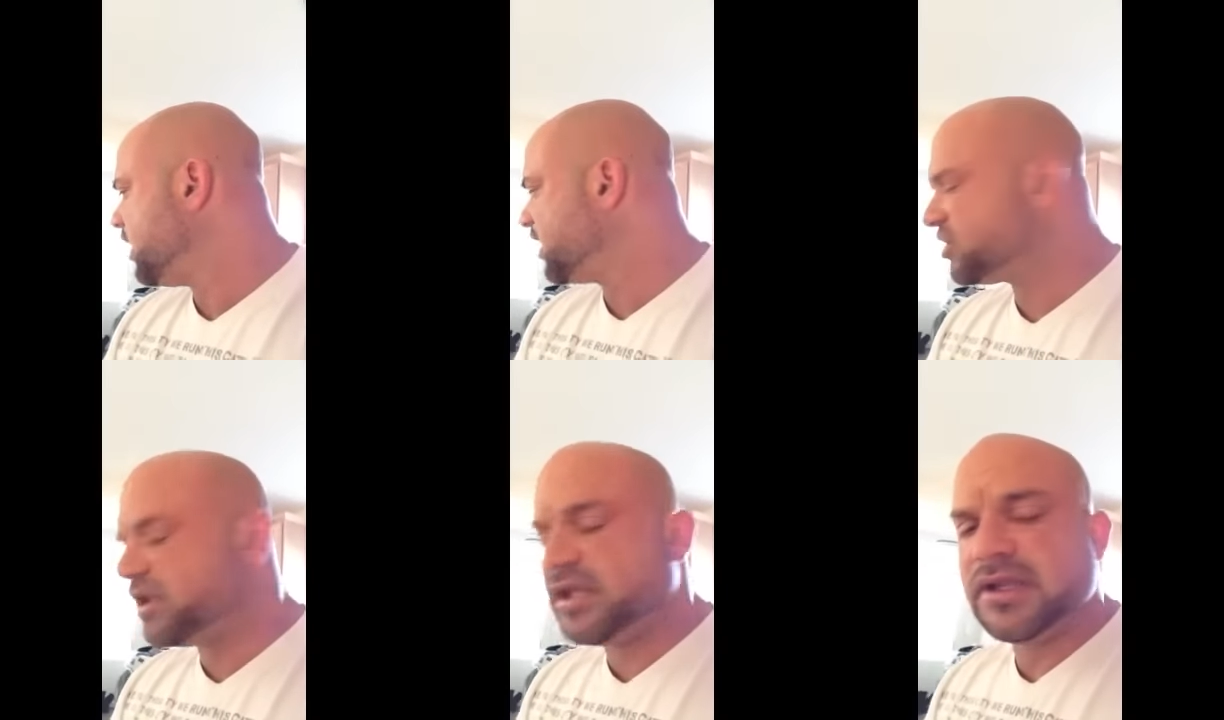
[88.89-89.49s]

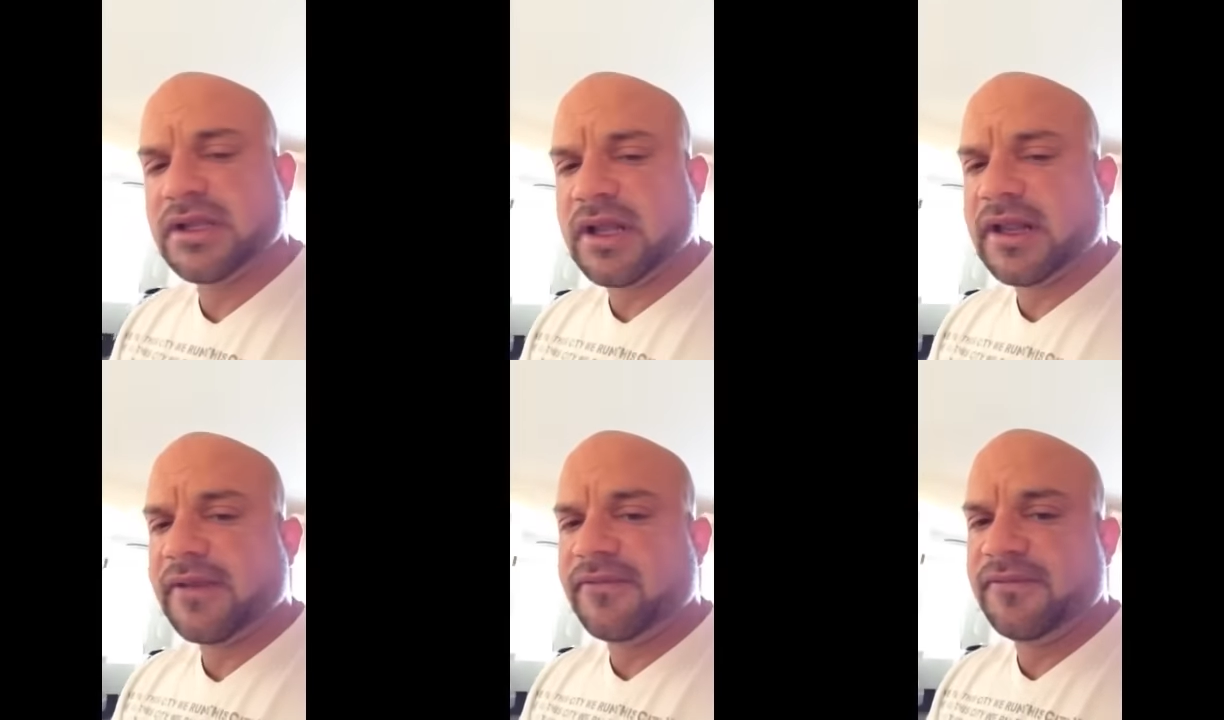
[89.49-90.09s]
actually,
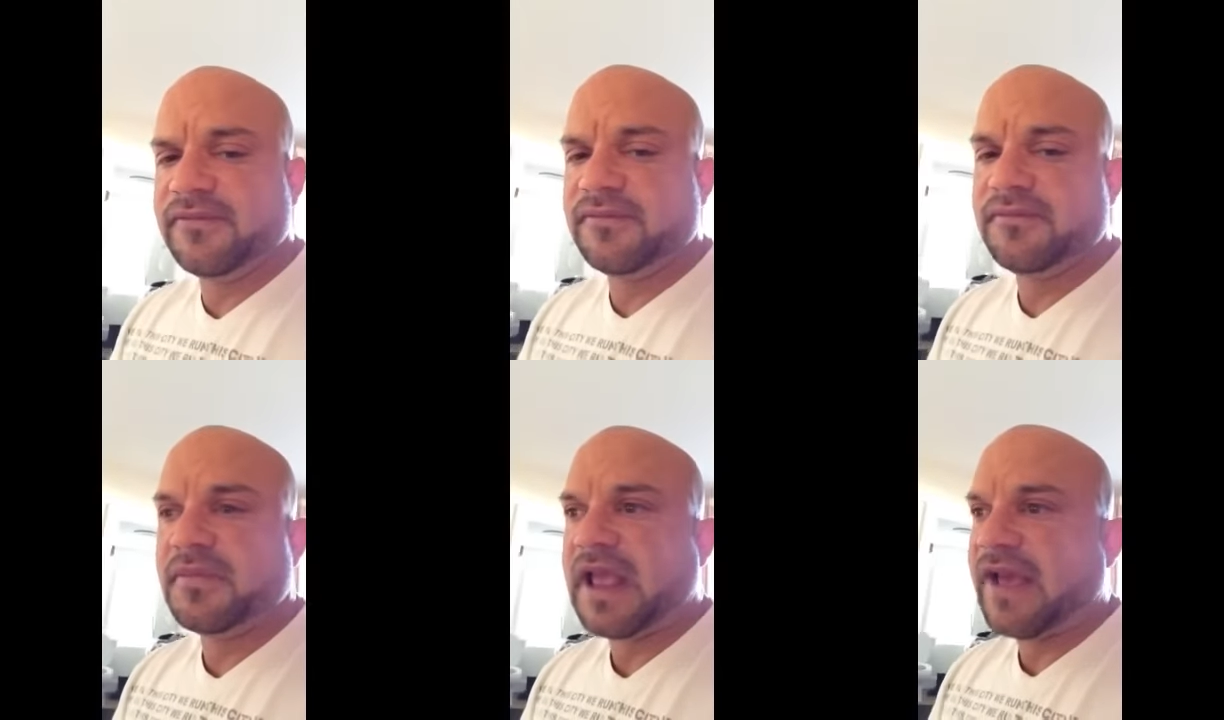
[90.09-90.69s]
I'll have
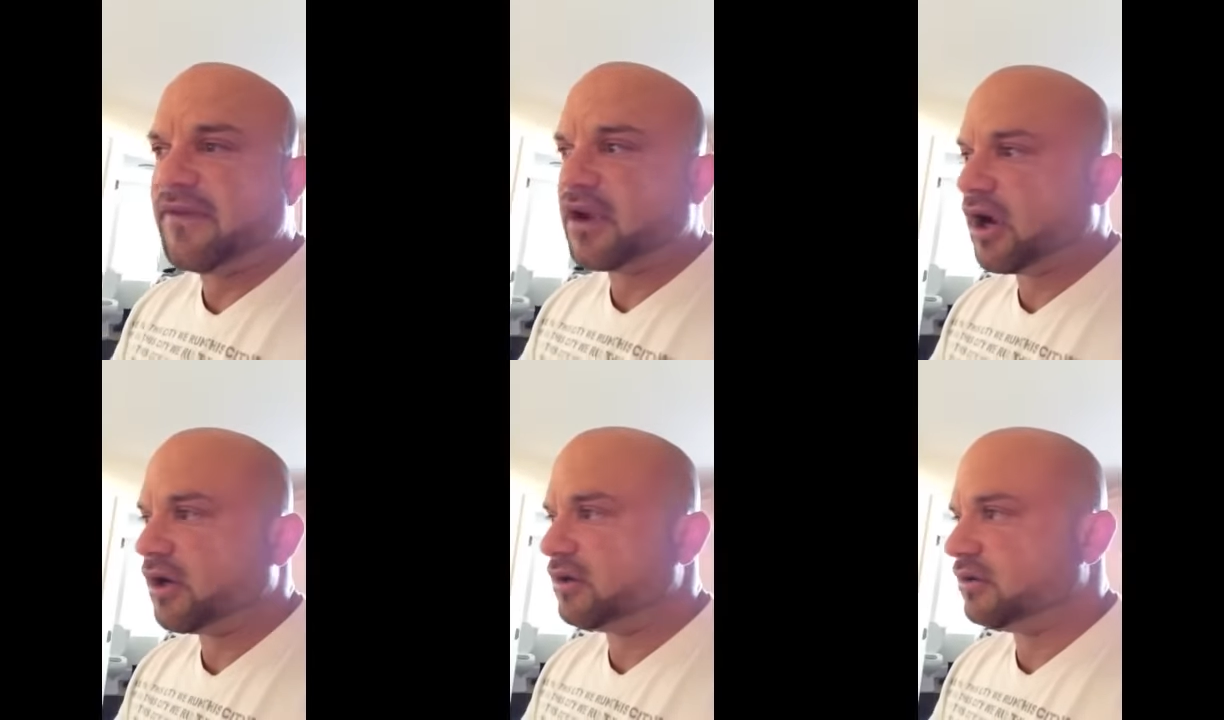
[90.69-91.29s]
half a
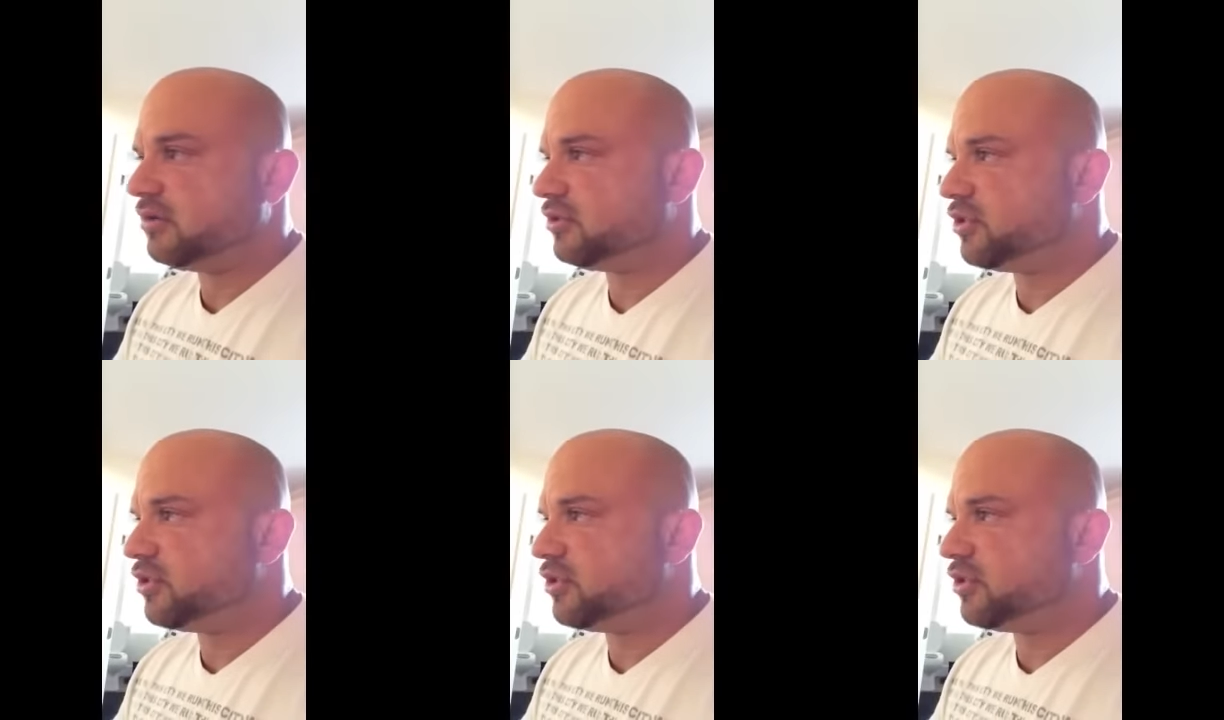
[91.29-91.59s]
carton,